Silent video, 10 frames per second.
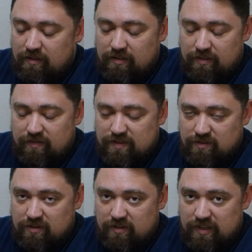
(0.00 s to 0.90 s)
the
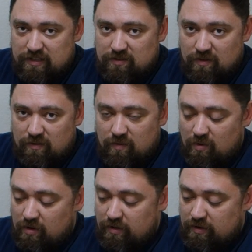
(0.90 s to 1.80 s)
physical keys
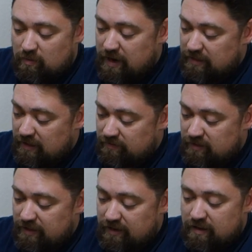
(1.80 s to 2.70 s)
for the right and left
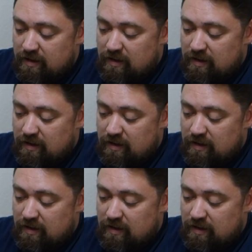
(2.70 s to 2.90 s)
click.